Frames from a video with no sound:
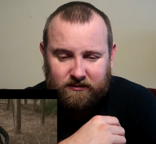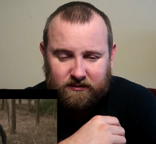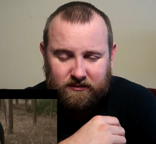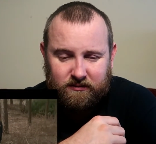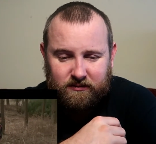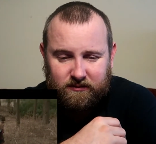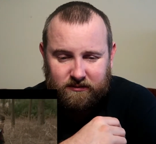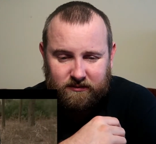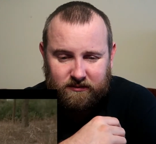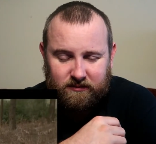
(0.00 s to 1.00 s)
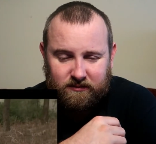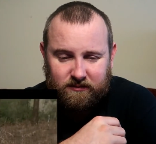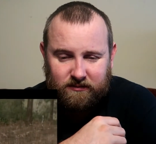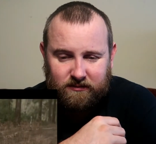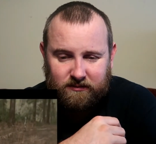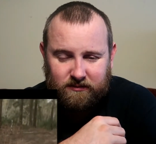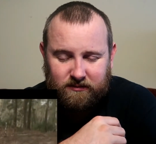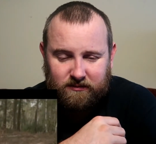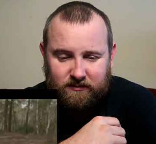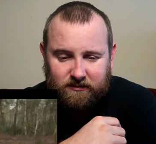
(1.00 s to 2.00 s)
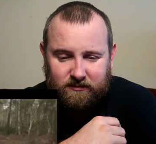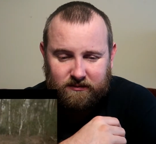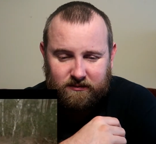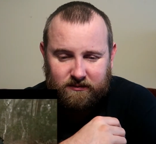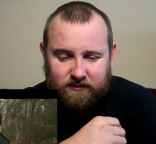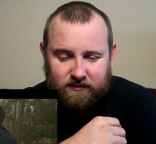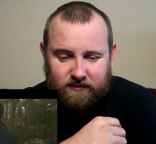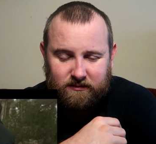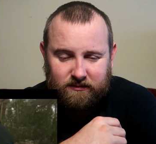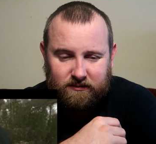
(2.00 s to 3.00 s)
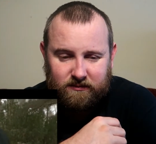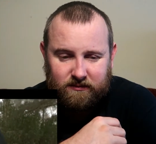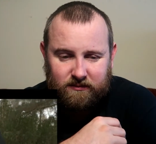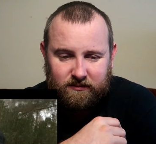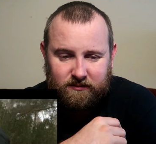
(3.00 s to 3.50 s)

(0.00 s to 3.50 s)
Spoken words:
No one is speaking in this clip.